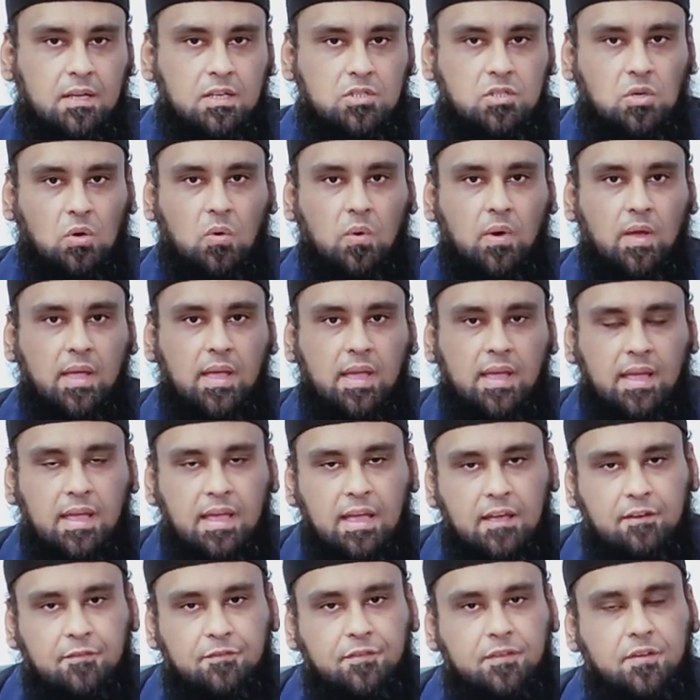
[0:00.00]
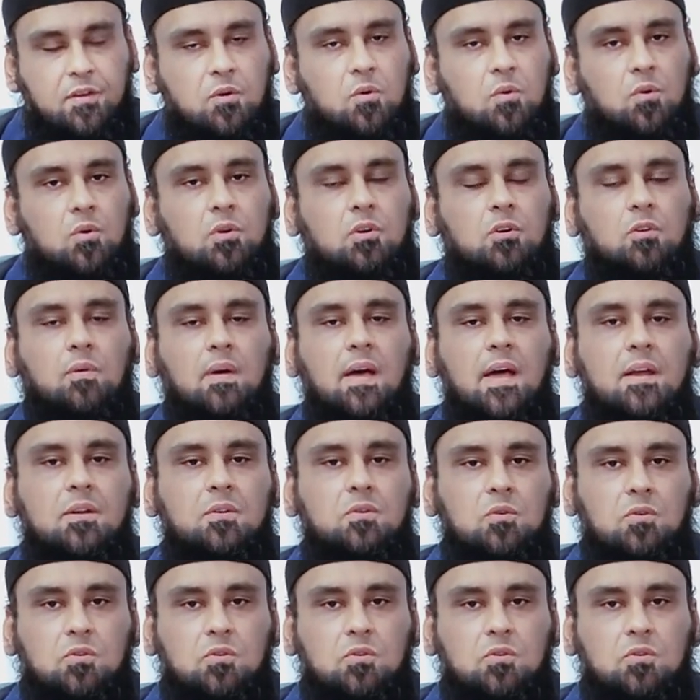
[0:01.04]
So if you try